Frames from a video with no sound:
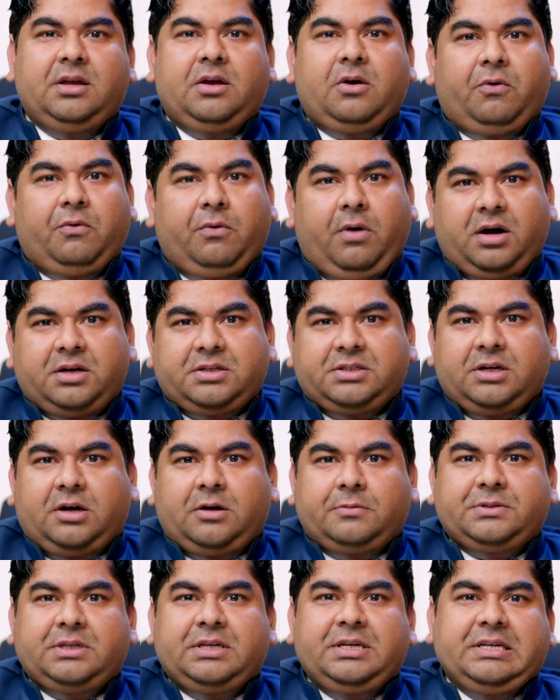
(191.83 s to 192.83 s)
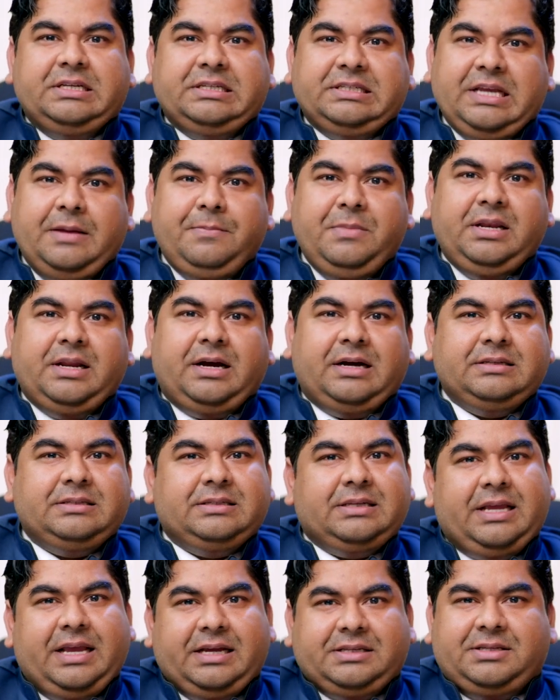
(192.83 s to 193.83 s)
workshops, seminars,
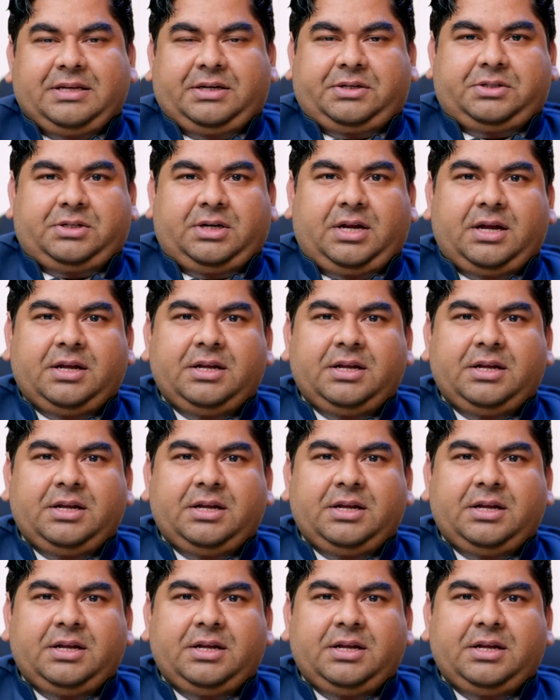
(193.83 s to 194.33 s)
etc.